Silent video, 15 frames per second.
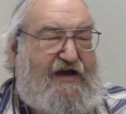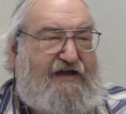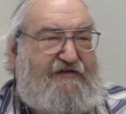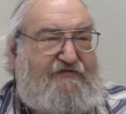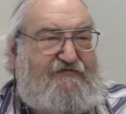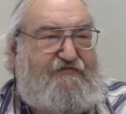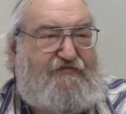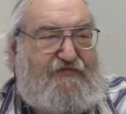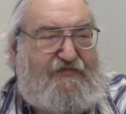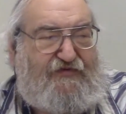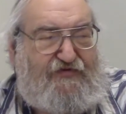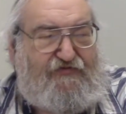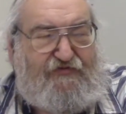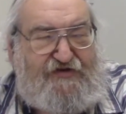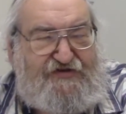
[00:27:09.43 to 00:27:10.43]
And
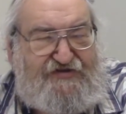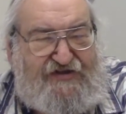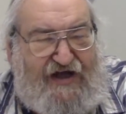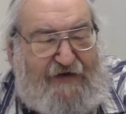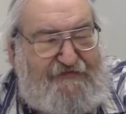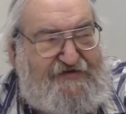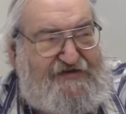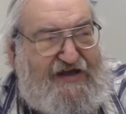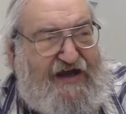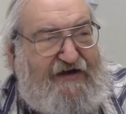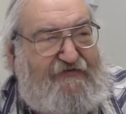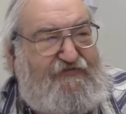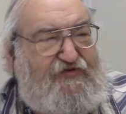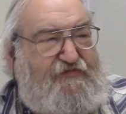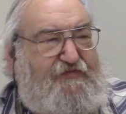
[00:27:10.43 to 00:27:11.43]
3 stops
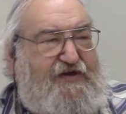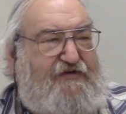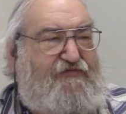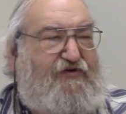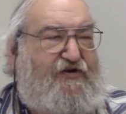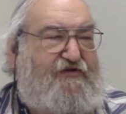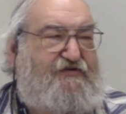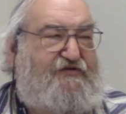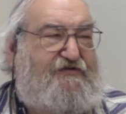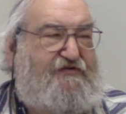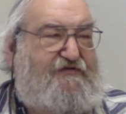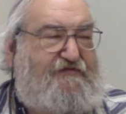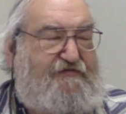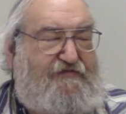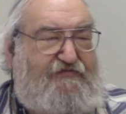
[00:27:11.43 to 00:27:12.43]
down would be
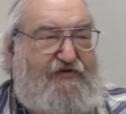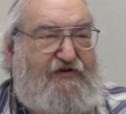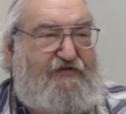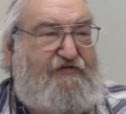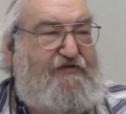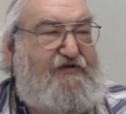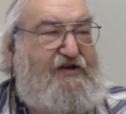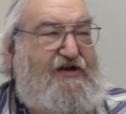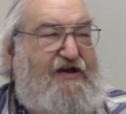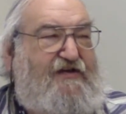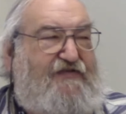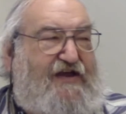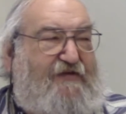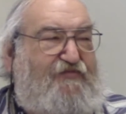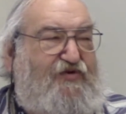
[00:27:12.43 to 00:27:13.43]
where
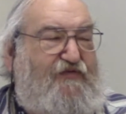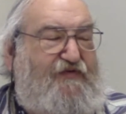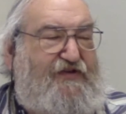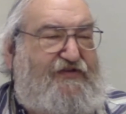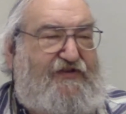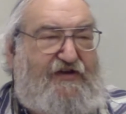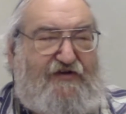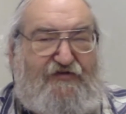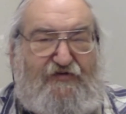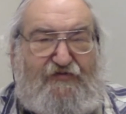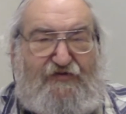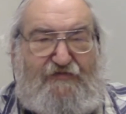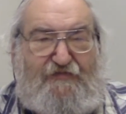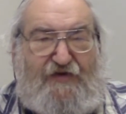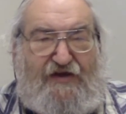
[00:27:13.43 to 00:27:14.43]
that movie theater
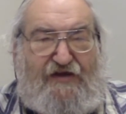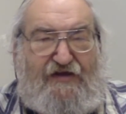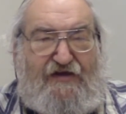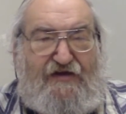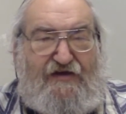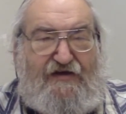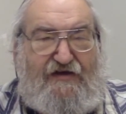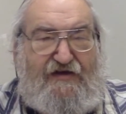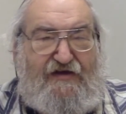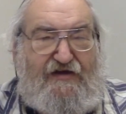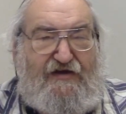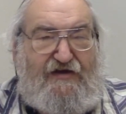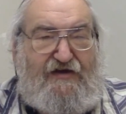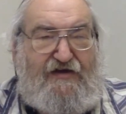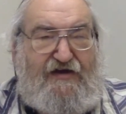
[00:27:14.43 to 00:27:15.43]
would be.
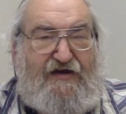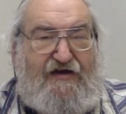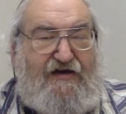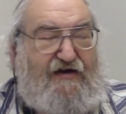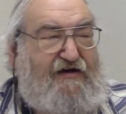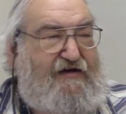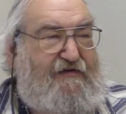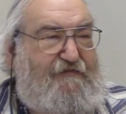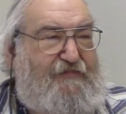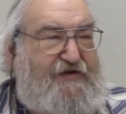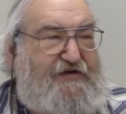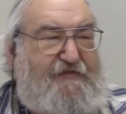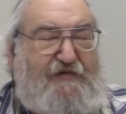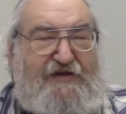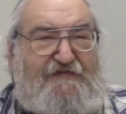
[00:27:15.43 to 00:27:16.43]

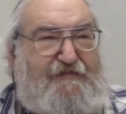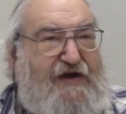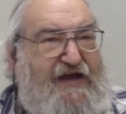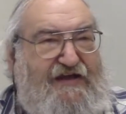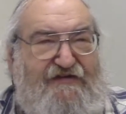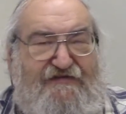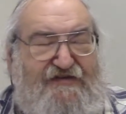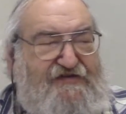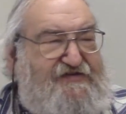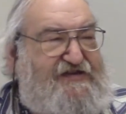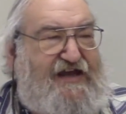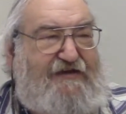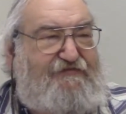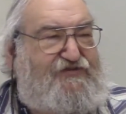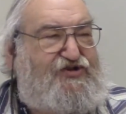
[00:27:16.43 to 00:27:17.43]
But you'd be paying the
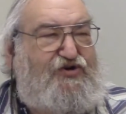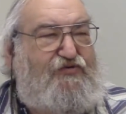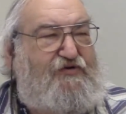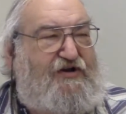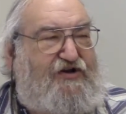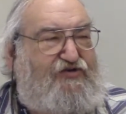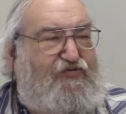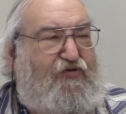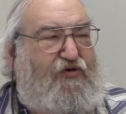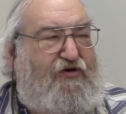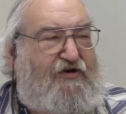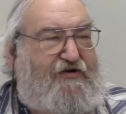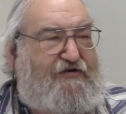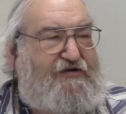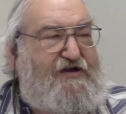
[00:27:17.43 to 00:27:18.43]
same
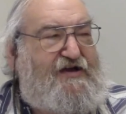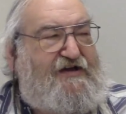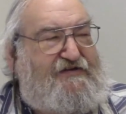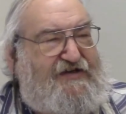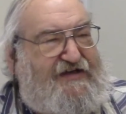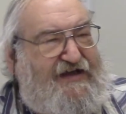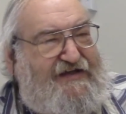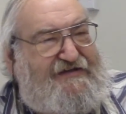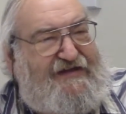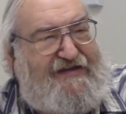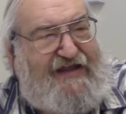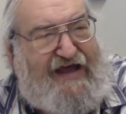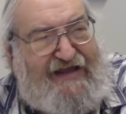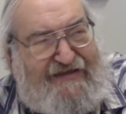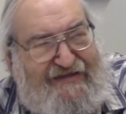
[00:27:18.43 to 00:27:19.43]
$2.25 to get to
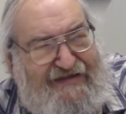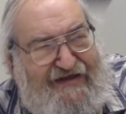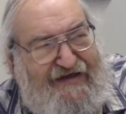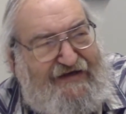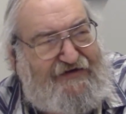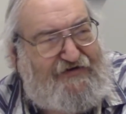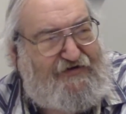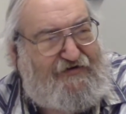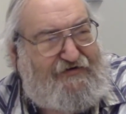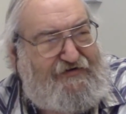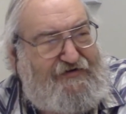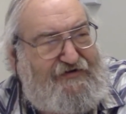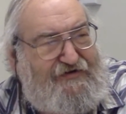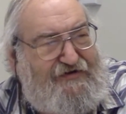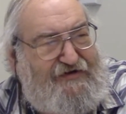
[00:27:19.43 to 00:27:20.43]
that
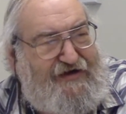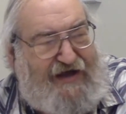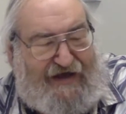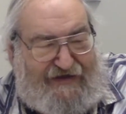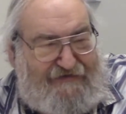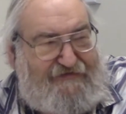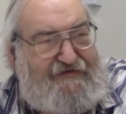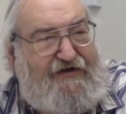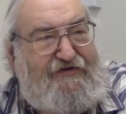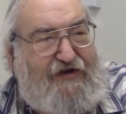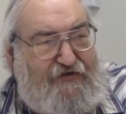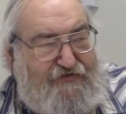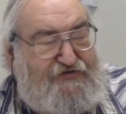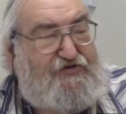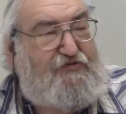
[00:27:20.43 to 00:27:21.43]
theater and
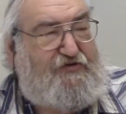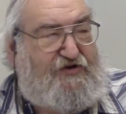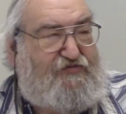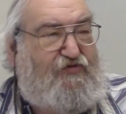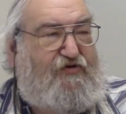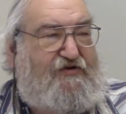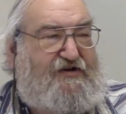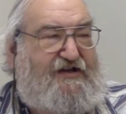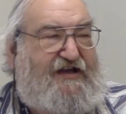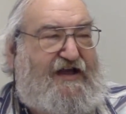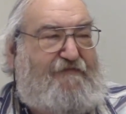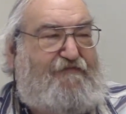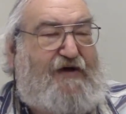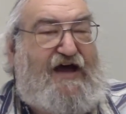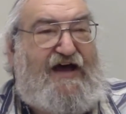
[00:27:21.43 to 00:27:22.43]
another $2.25 to
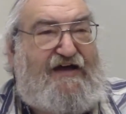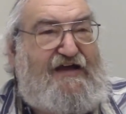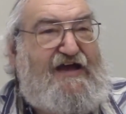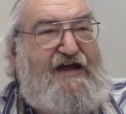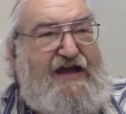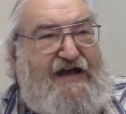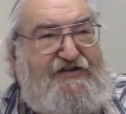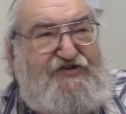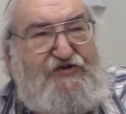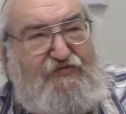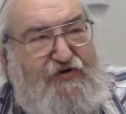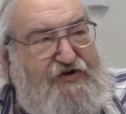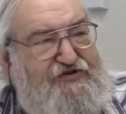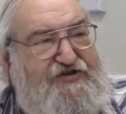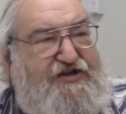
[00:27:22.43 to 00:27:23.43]
get back as you
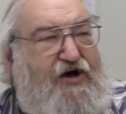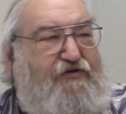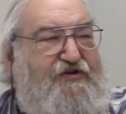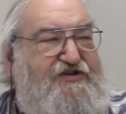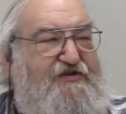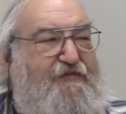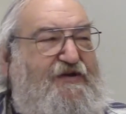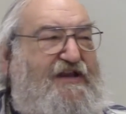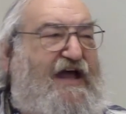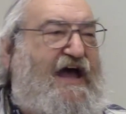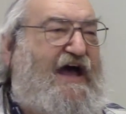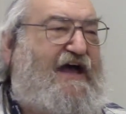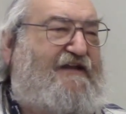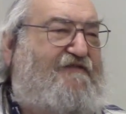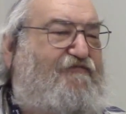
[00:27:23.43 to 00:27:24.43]
would to go into
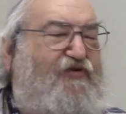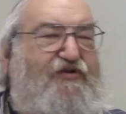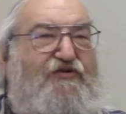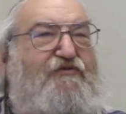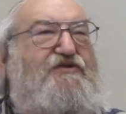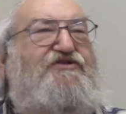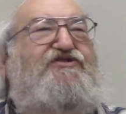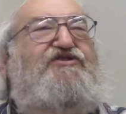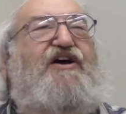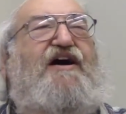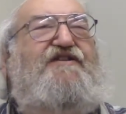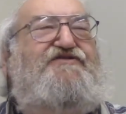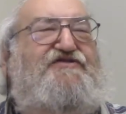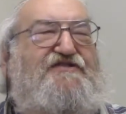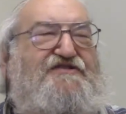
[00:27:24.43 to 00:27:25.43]
Manhattan, where there are
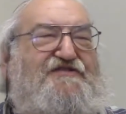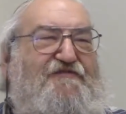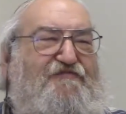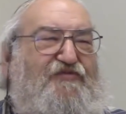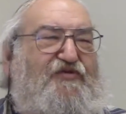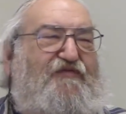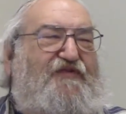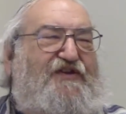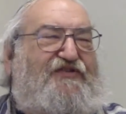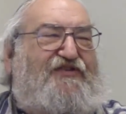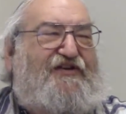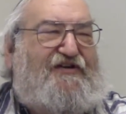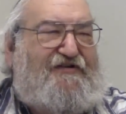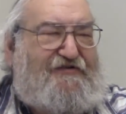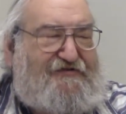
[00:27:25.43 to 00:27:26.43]
dozens of movie
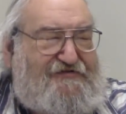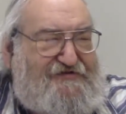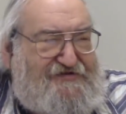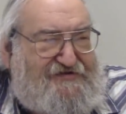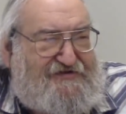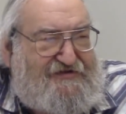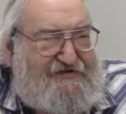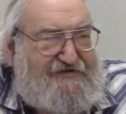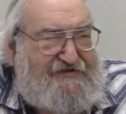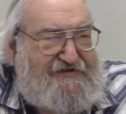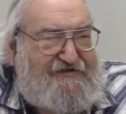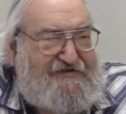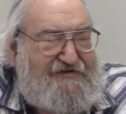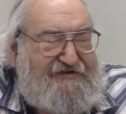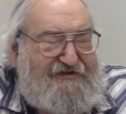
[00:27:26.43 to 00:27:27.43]
theaters.
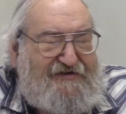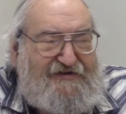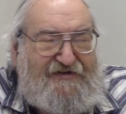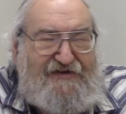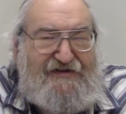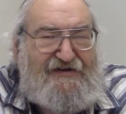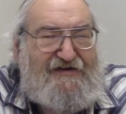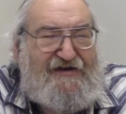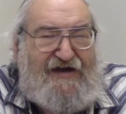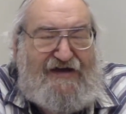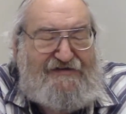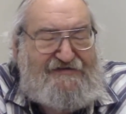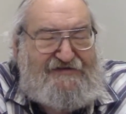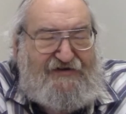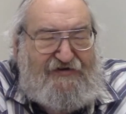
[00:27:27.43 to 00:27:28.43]

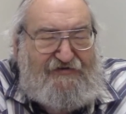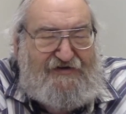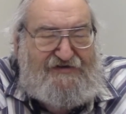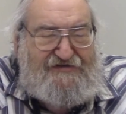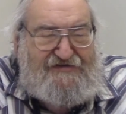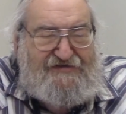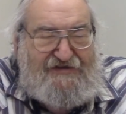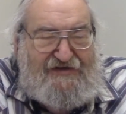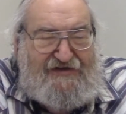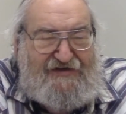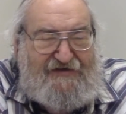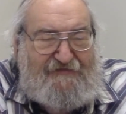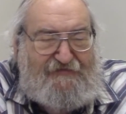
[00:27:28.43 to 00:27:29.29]
And so it's it